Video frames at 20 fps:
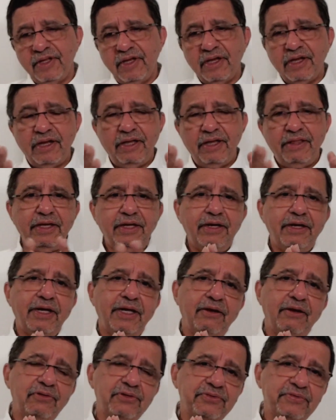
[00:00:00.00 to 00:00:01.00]
And then
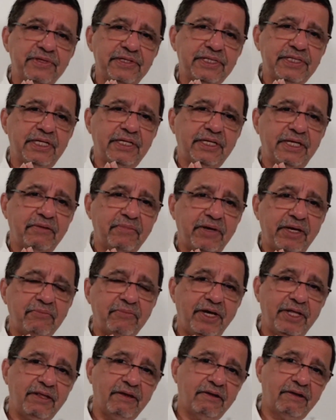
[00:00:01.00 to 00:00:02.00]
I was visiting my
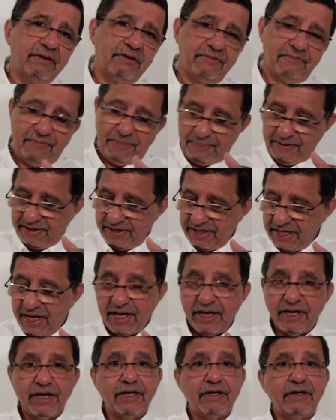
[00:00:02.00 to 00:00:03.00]
mother in
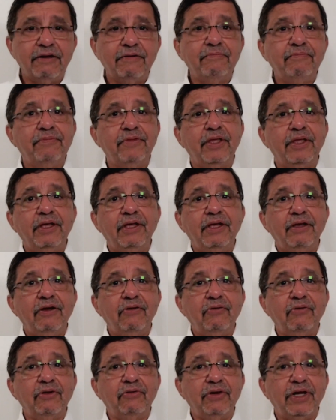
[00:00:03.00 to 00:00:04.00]
Canada.
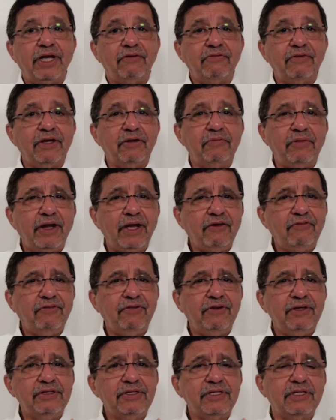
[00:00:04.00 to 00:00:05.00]
We were having
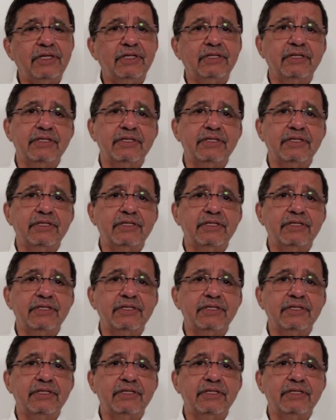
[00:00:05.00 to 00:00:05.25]
breakfast and the